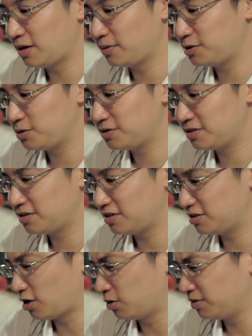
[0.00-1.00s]
912
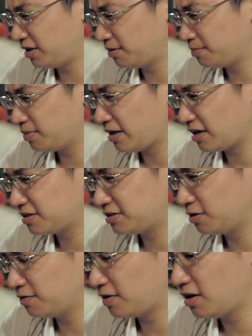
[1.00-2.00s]
is only in black
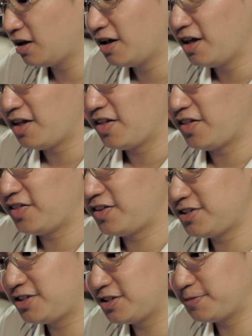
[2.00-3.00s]
silver.
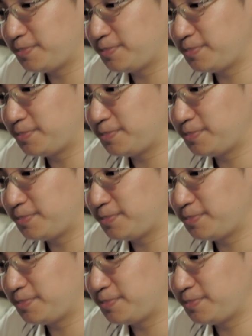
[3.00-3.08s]
This is